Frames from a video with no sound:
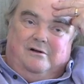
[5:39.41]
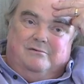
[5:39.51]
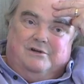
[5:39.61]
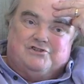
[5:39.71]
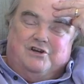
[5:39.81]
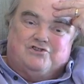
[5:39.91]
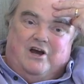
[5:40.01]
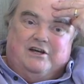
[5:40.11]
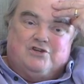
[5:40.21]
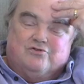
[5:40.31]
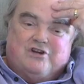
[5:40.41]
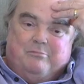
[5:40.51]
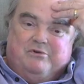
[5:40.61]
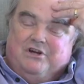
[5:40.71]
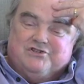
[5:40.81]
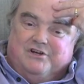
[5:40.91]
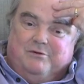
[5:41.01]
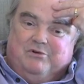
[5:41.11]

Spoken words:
let's say Chinese or Japanese in it,